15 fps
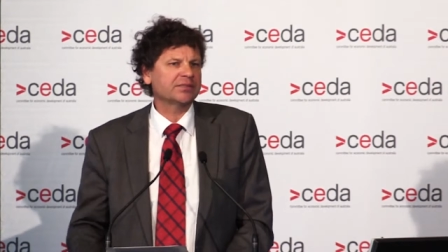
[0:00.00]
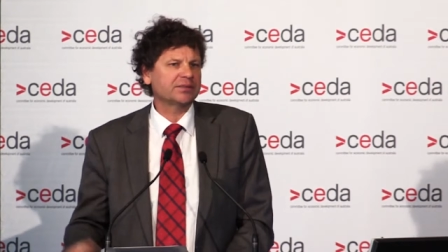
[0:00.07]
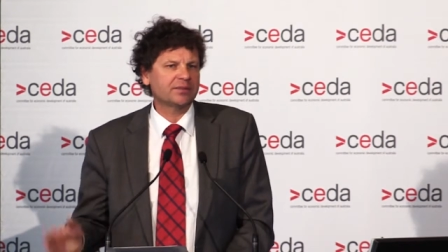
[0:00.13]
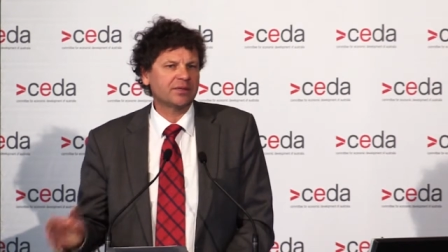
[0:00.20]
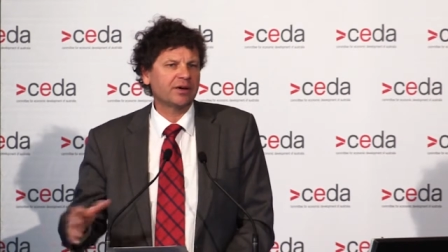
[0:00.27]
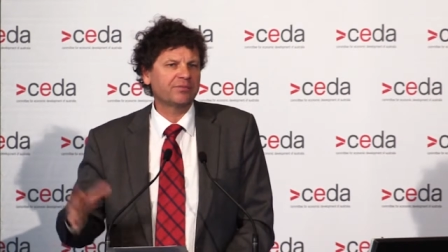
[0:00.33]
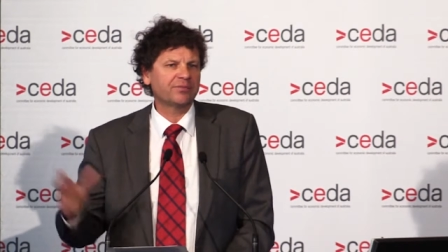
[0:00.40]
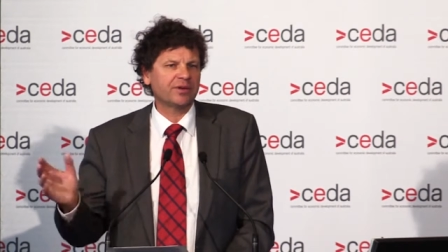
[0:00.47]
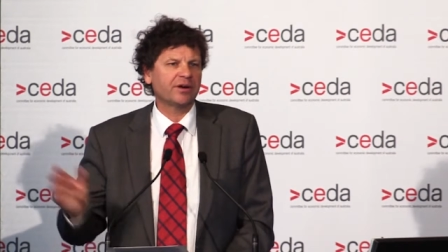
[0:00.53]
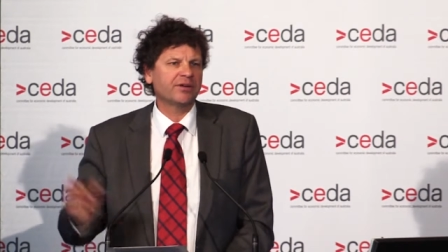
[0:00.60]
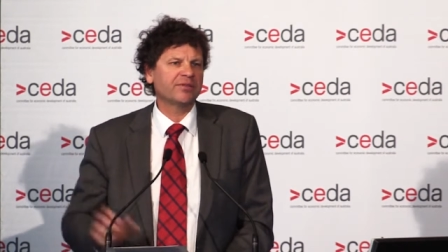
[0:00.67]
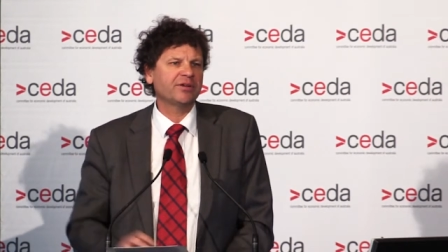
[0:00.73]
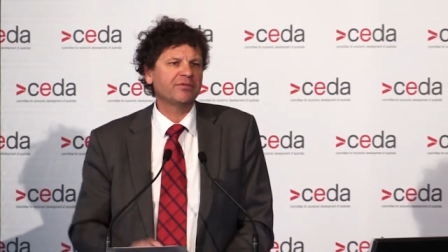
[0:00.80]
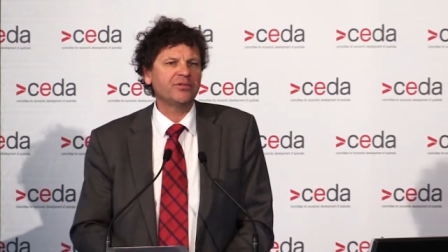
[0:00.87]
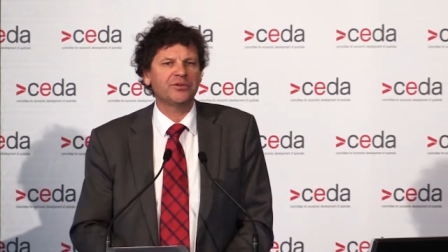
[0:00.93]
and hopefully
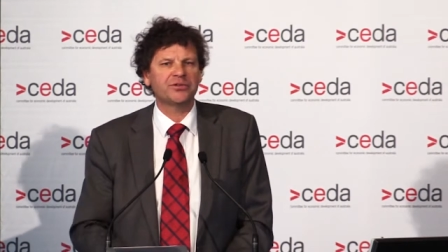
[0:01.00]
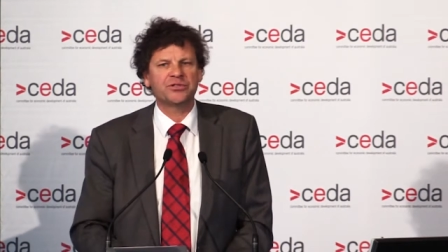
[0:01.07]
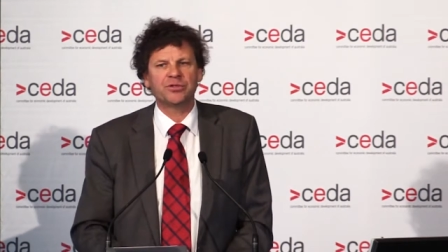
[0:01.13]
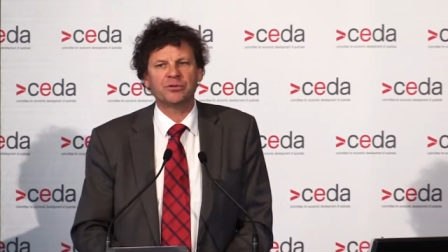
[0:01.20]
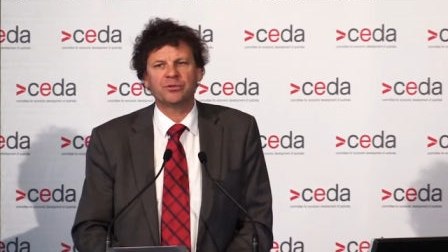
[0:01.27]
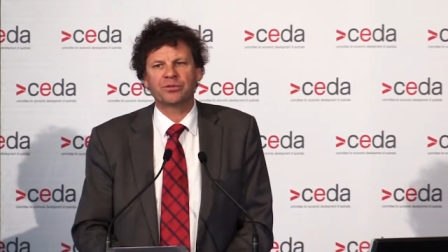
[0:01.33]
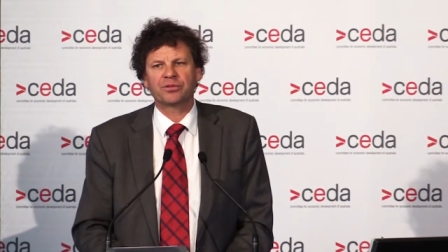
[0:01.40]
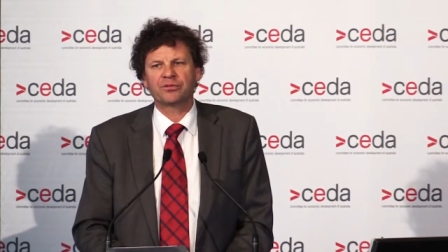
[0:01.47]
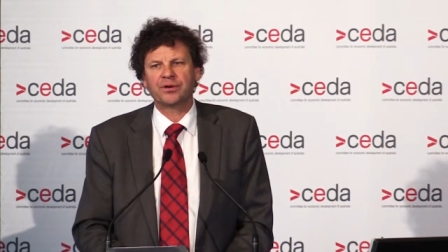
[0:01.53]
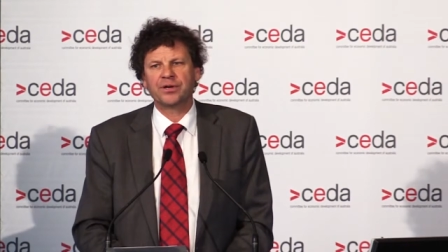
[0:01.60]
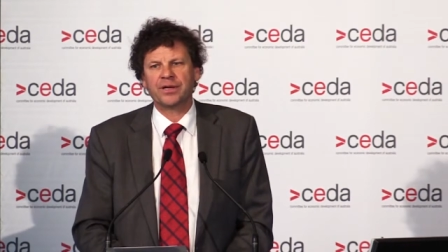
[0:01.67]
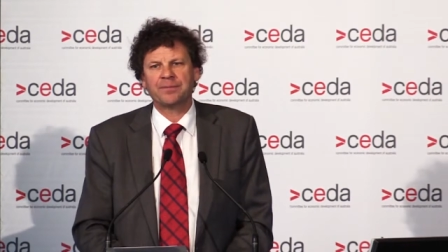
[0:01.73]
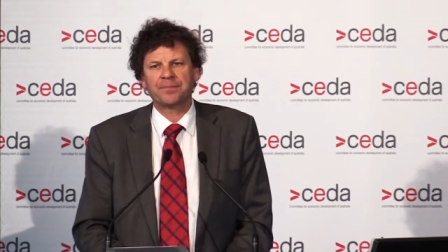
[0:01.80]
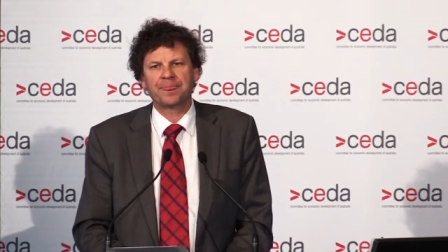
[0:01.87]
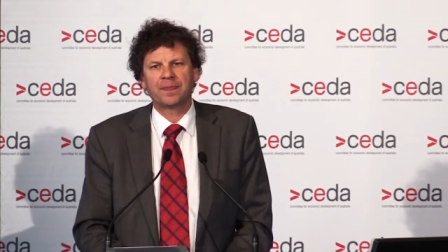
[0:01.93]
I've given you two or
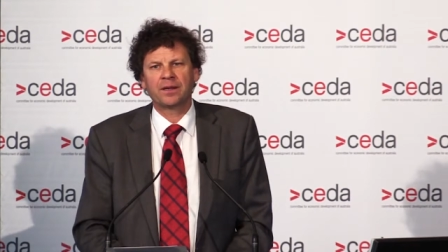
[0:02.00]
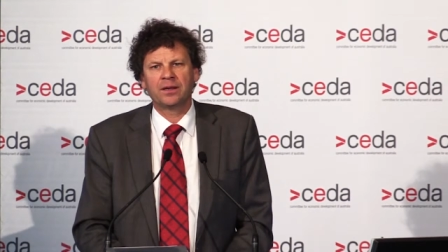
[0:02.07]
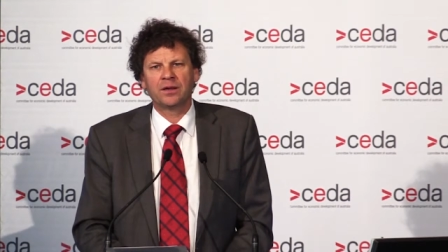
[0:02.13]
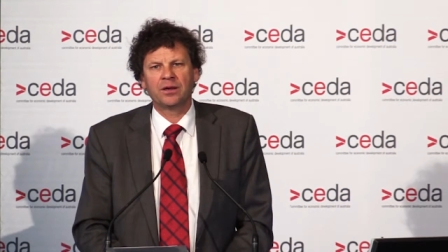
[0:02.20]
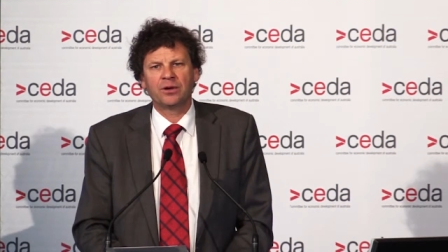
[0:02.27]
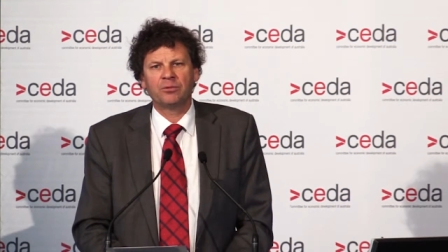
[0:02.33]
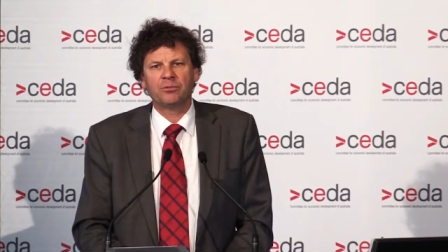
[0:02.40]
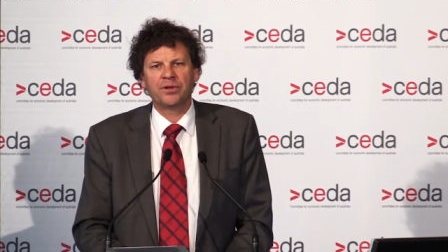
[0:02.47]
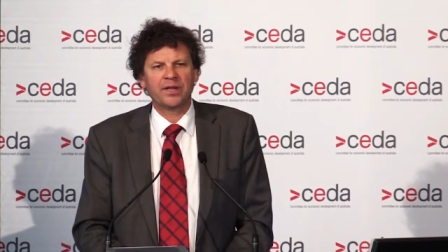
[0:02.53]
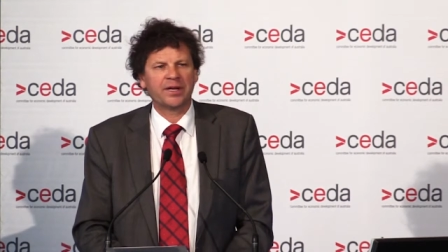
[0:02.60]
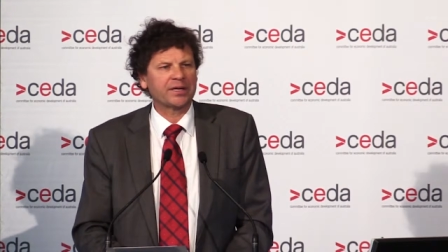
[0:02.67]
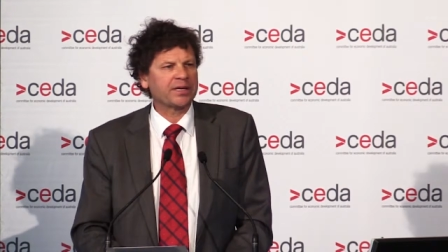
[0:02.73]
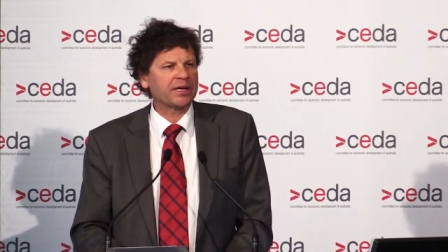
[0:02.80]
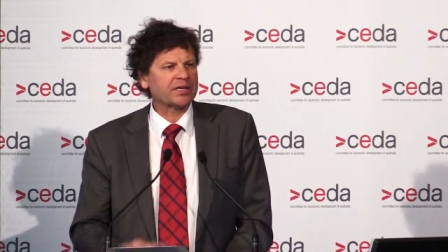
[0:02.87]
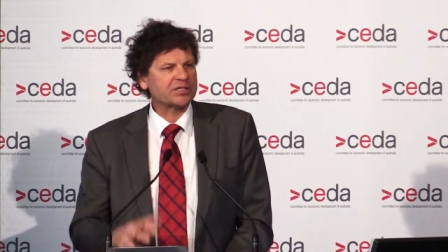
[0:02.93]
three, where
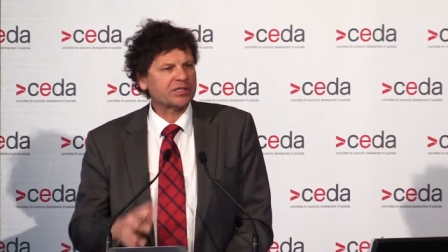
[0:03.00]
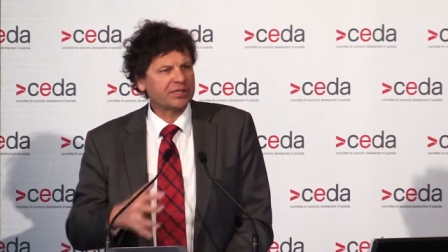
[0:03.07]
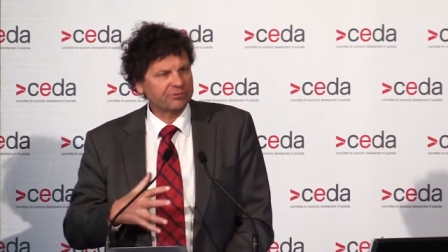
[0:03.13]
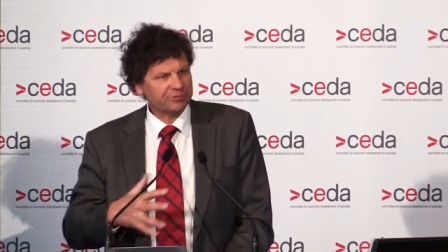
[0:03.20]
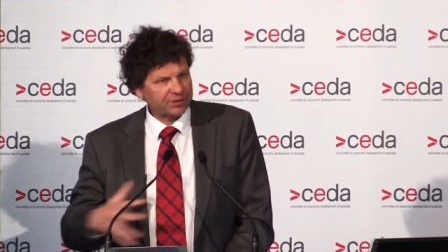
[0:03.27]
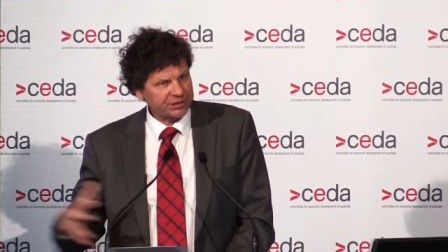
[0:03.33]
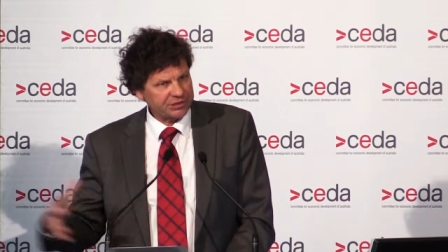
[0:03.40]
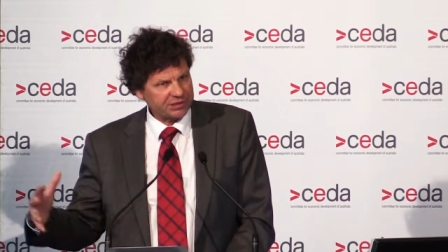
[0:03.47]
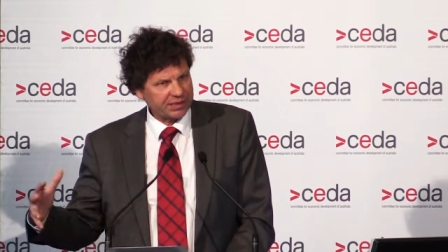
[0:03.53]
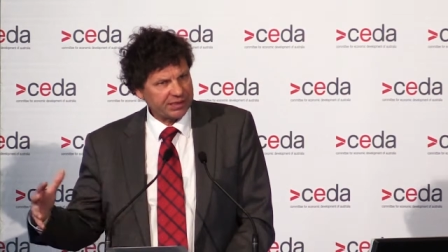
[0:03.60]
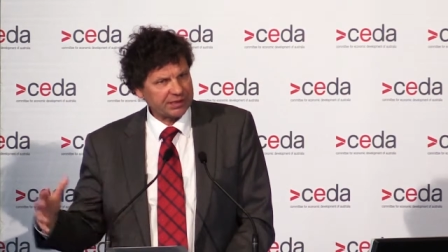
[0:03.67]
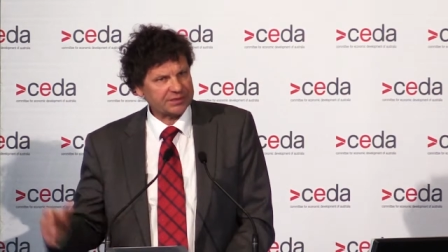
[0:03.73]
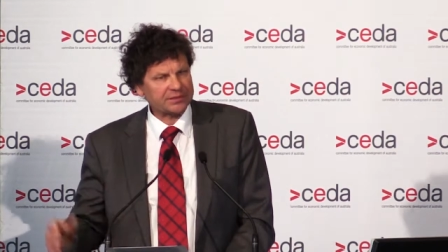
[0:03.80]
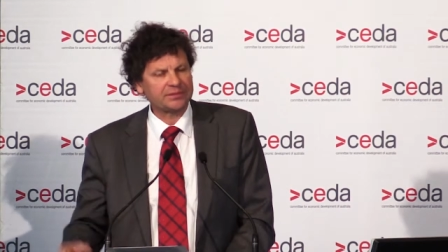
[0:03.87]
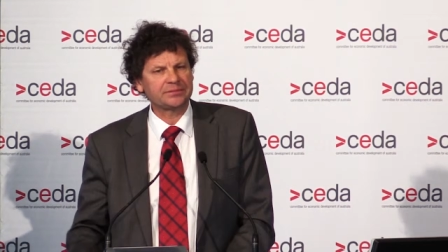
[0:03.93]
they can actually reach
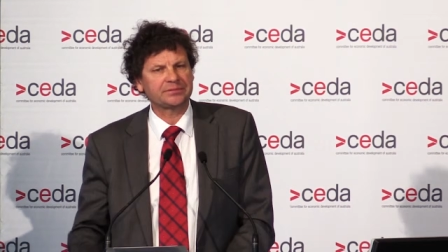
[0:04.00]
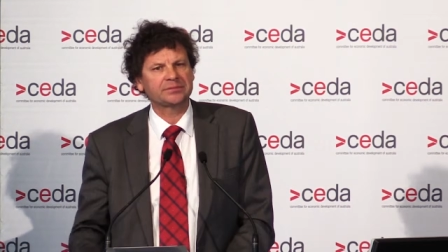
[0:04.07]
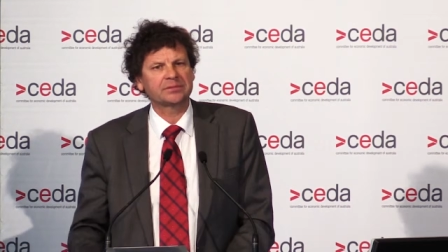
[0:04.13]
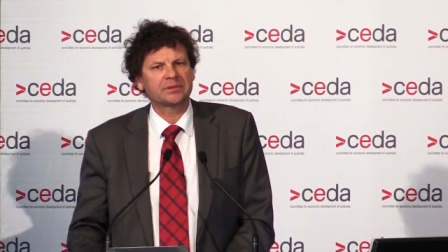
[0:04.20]
out